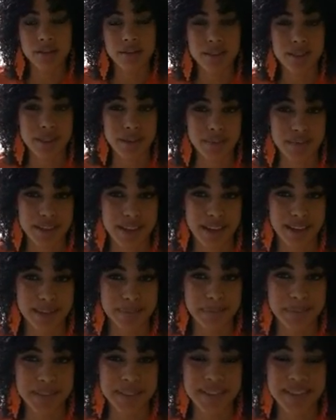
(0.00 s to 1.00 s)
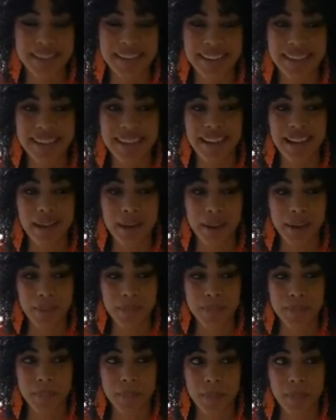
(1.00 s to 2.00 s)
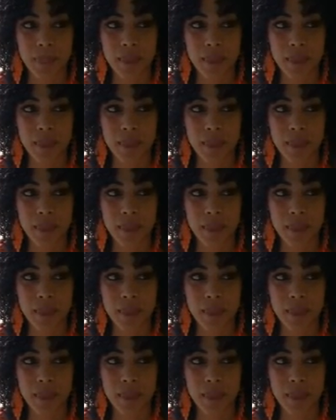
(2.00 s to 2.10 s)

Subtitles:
sometimes. Oh,